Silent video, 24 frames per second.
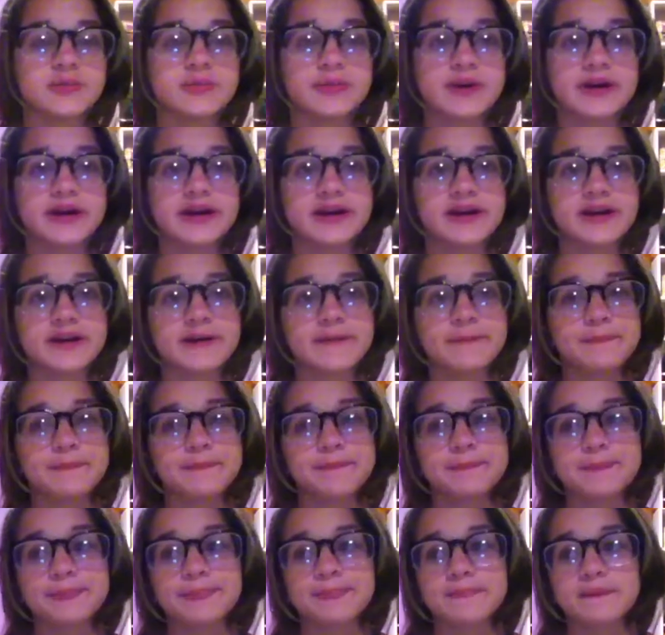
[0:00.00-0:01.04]
But
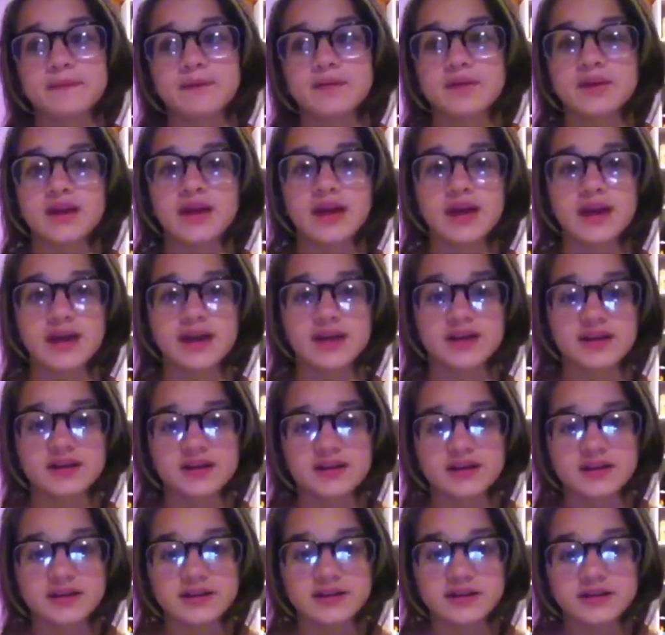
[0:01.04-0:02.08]
um, yeah,
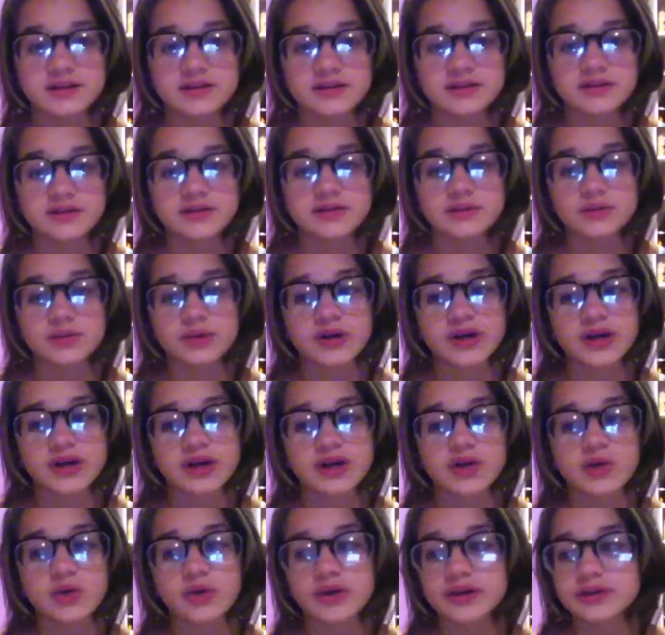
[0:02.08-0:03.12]
we're
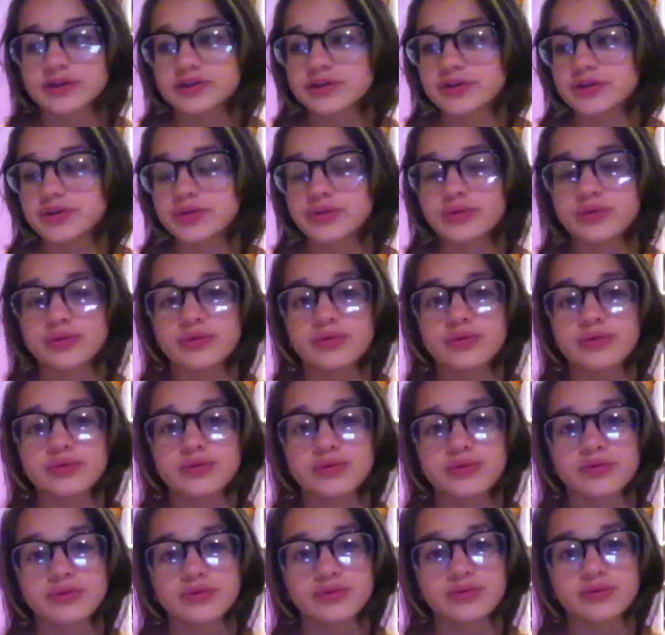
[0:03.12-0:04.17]
going to
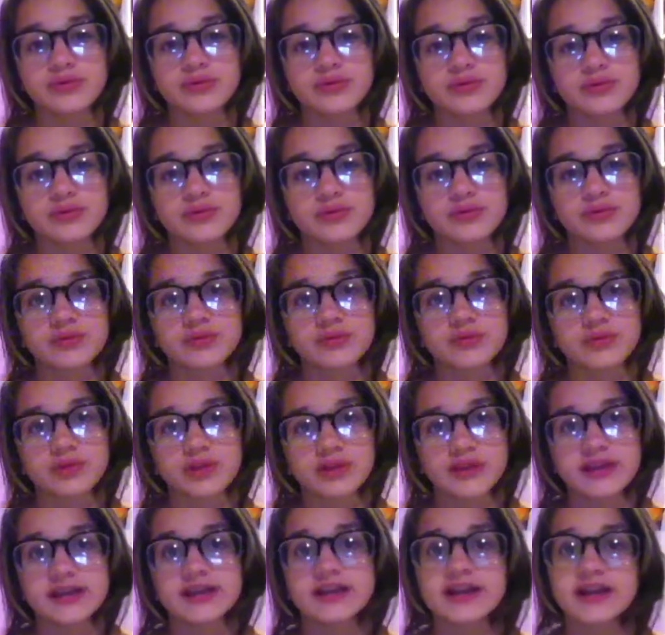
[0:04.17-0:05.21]

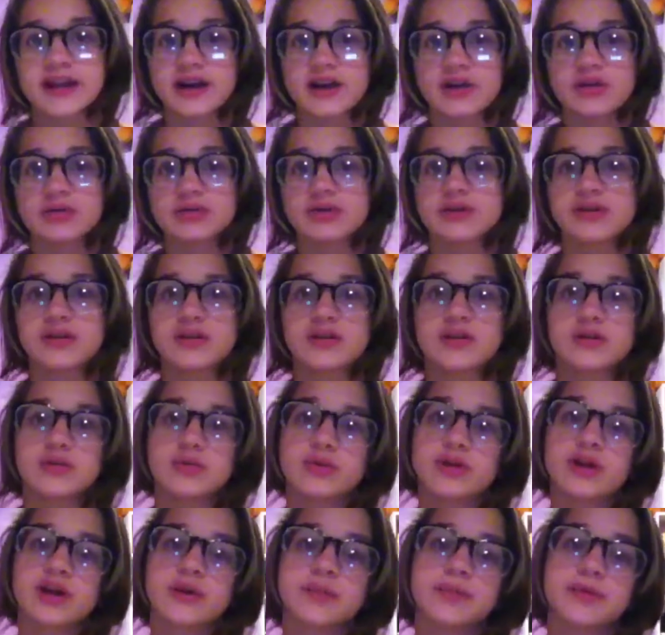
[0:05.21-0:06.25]
clean it out.
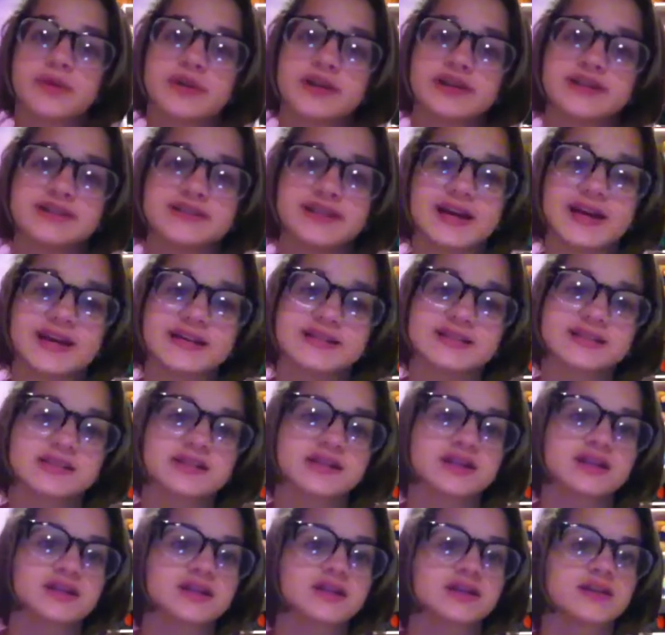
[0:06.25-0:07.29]
We're going to put a
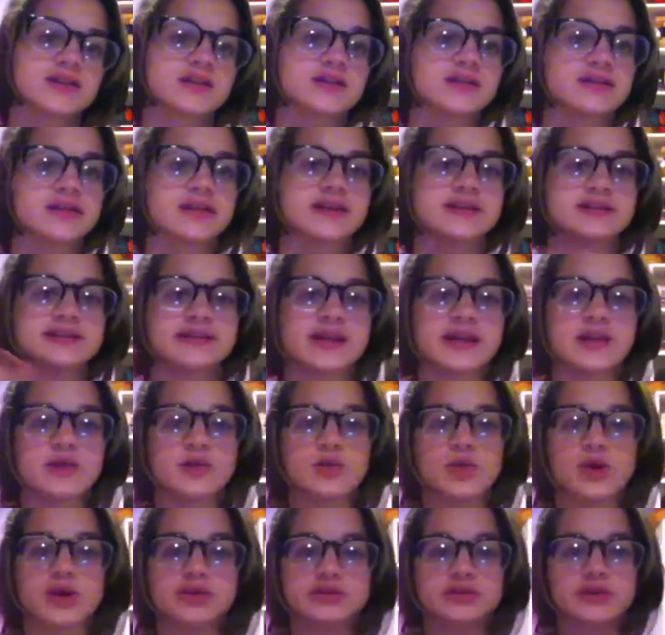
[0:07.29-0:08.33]
desk, like say the
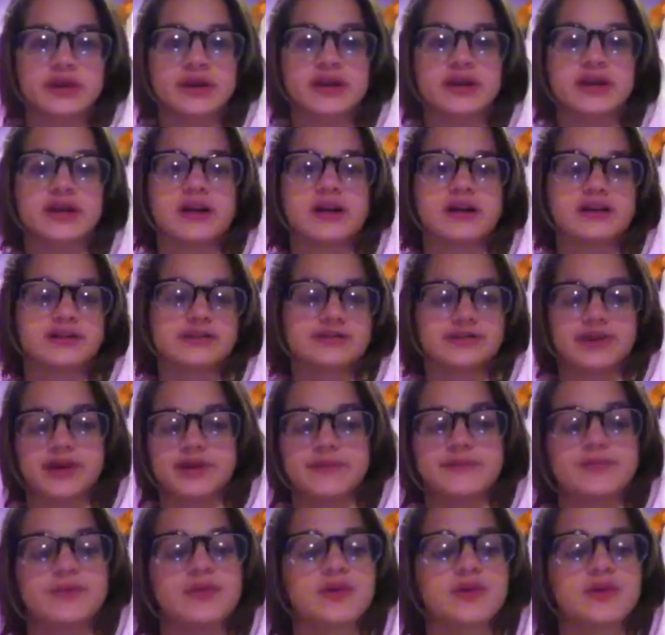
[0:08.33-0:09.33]
wall's right here. Sorry.